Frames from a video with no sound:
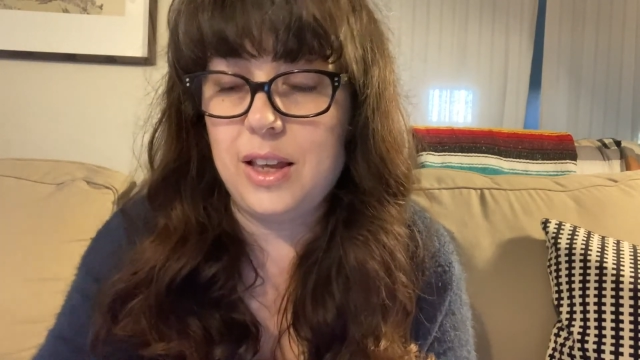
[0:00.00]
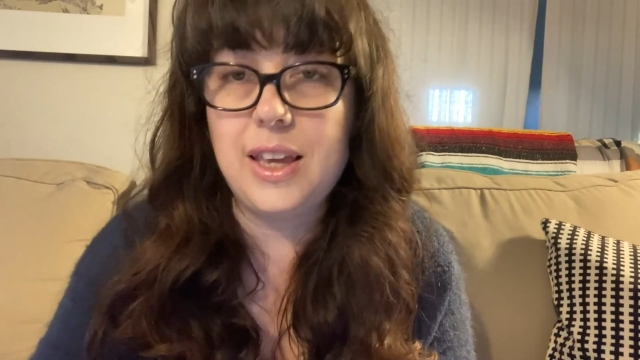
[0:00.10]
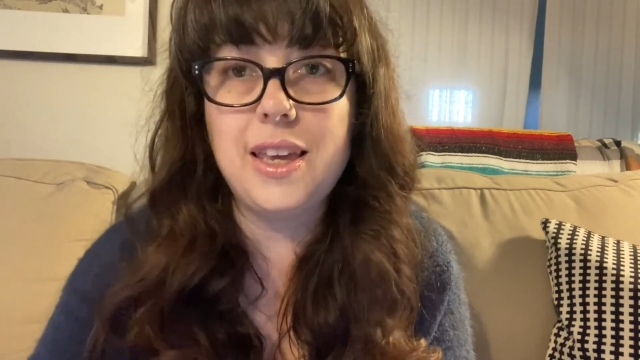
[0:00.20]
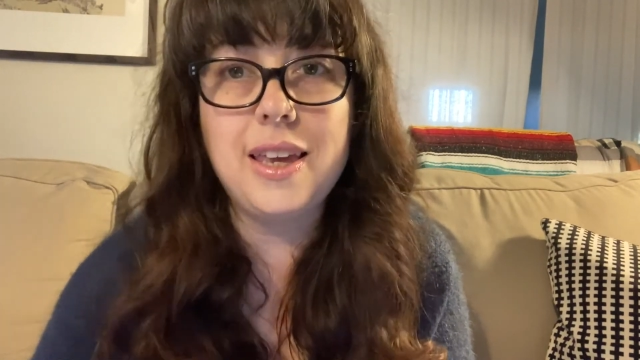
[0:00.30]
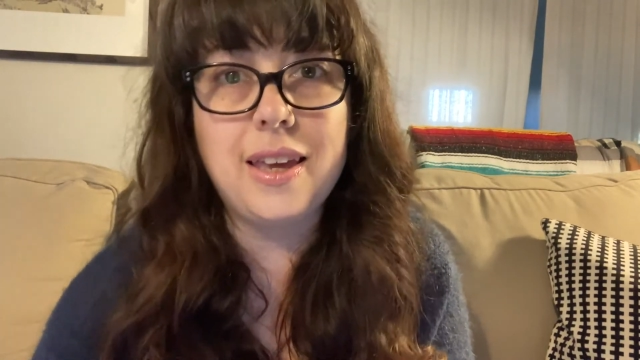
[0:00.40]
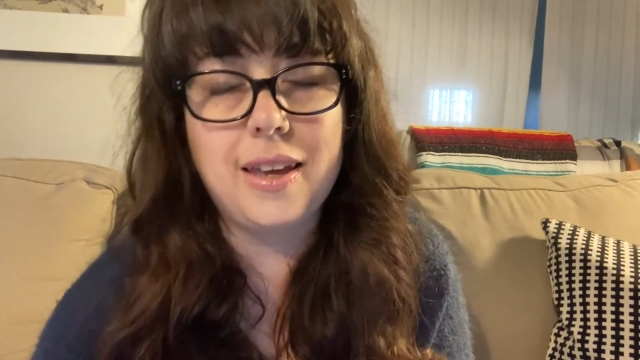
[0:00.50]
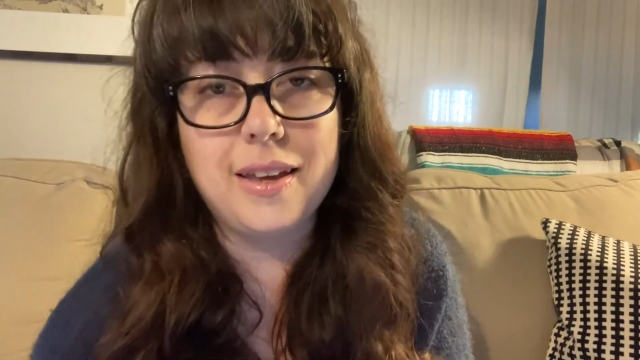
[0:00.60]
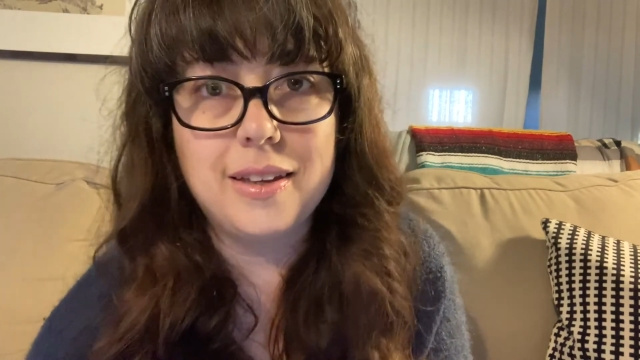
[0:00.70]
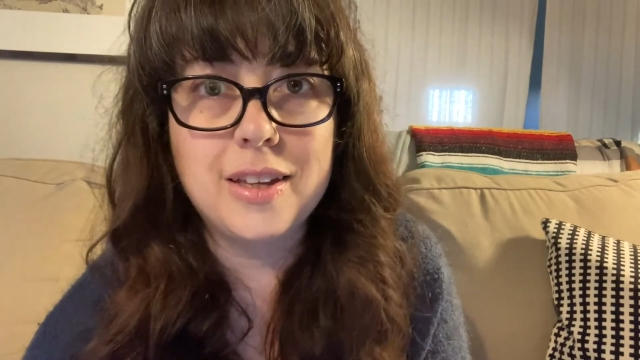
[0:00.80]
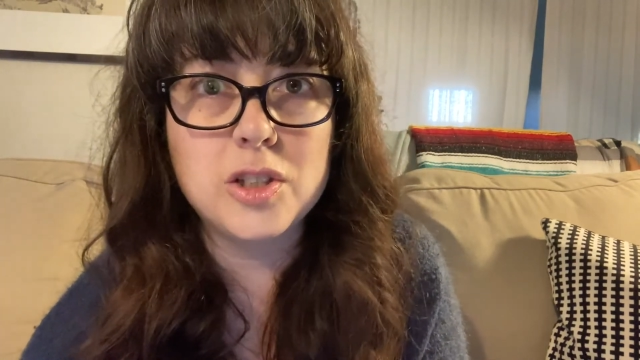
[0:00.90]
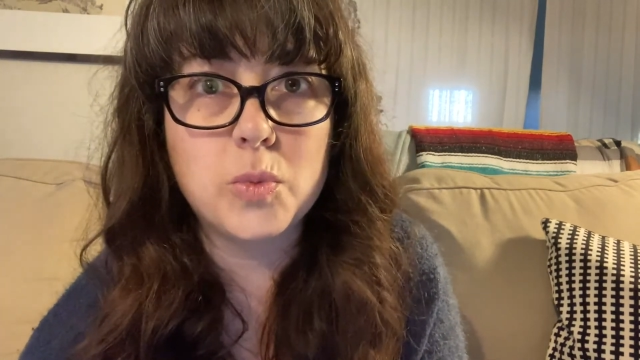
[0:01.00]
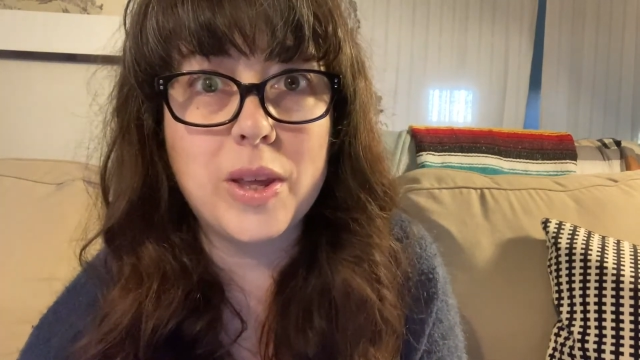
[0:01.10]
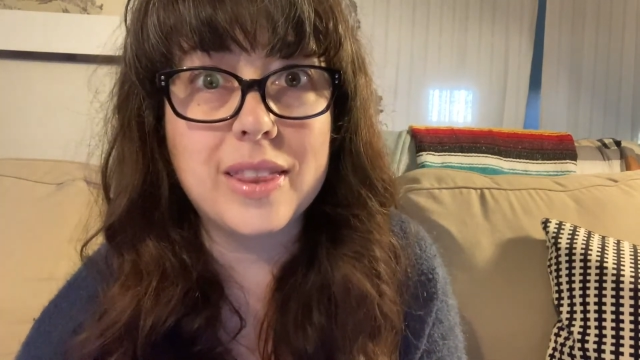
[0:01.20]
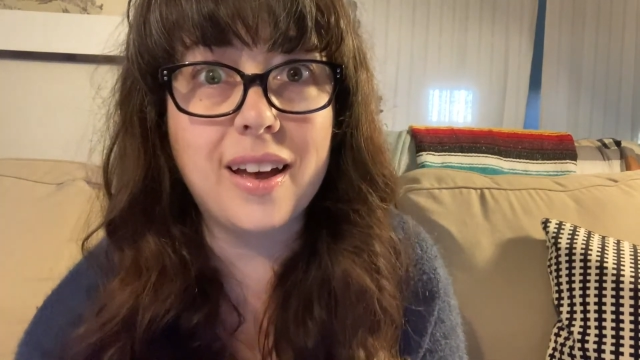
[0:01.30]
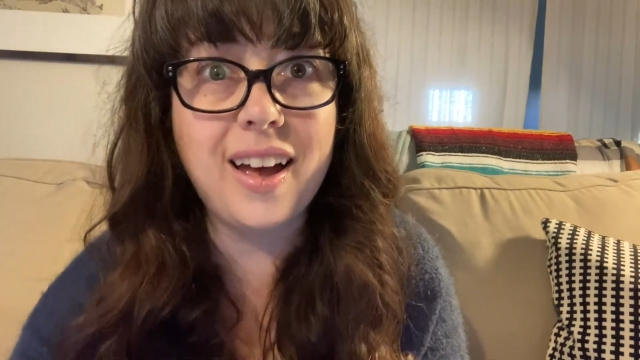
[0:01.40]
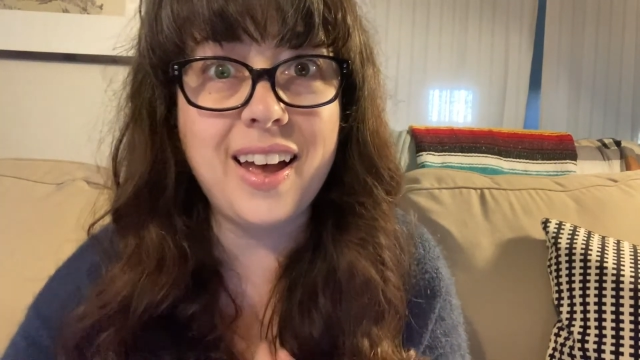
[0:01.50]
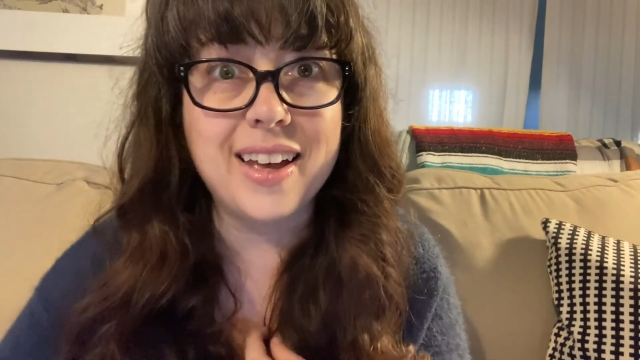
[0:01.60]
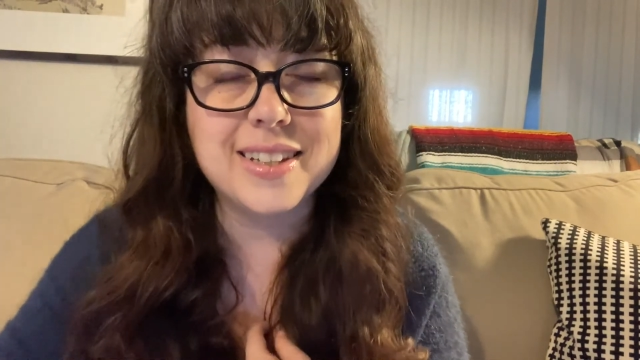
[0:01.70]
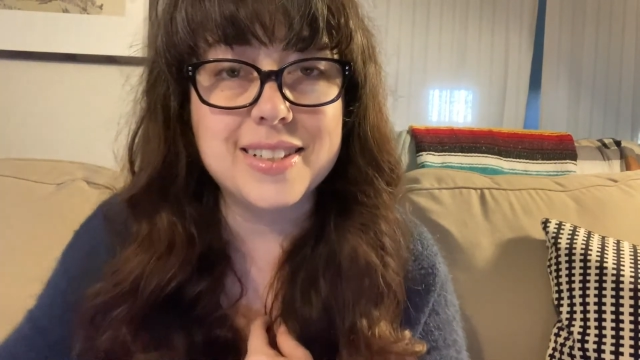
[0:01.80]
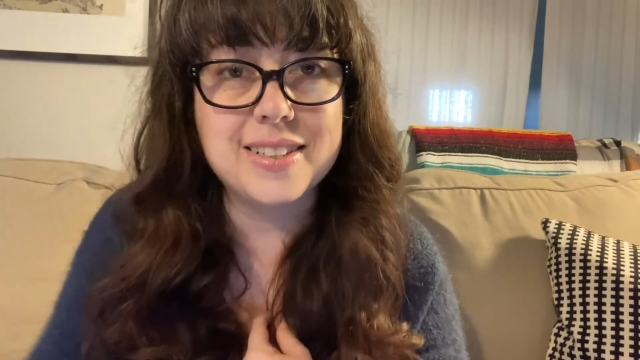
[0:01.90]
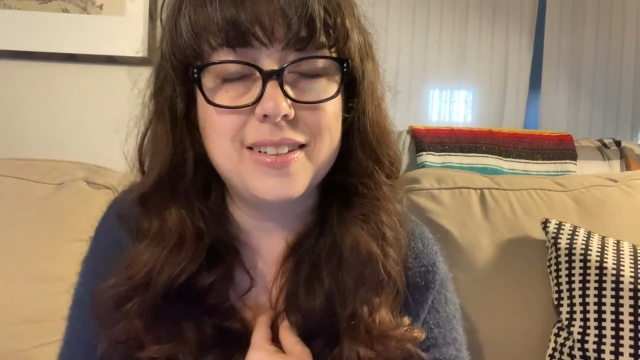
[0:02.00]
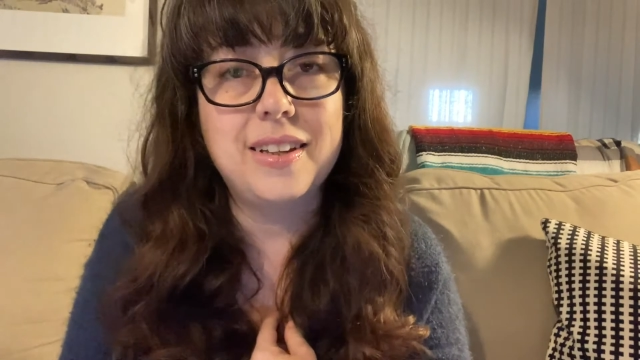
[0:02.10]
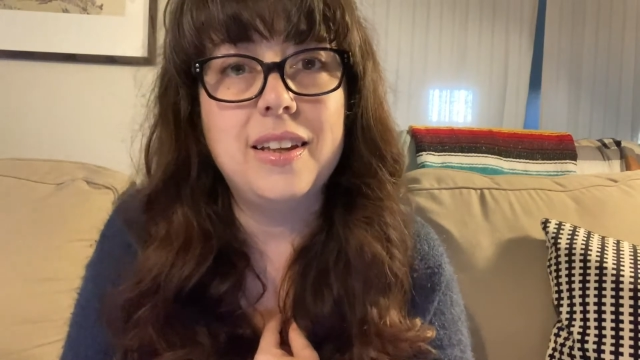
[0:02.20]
he is with us